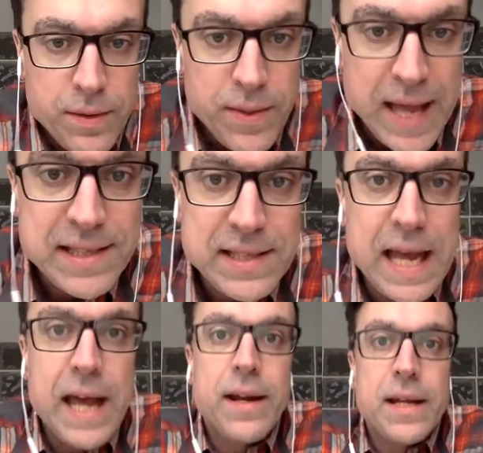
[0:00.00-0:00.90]
That
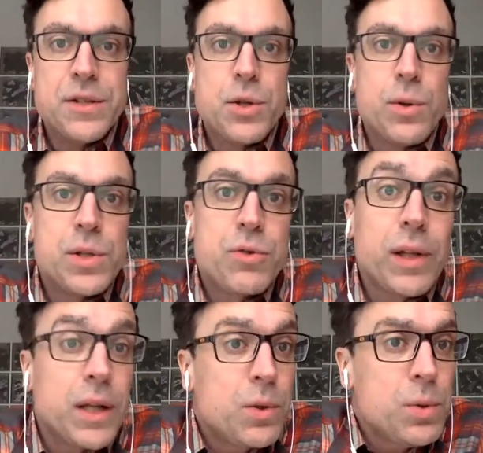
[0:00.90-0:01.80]
stat, and so it's
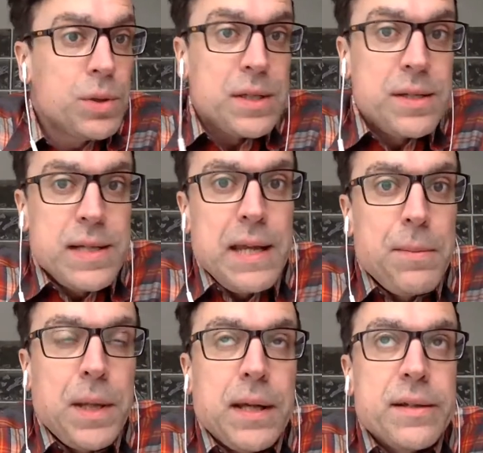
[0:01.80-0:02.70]
really cool to see
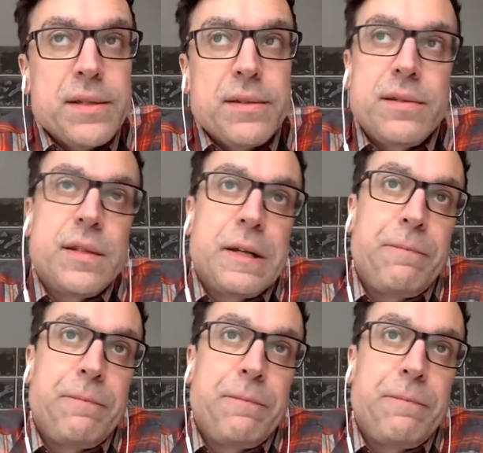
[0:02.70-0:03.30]
because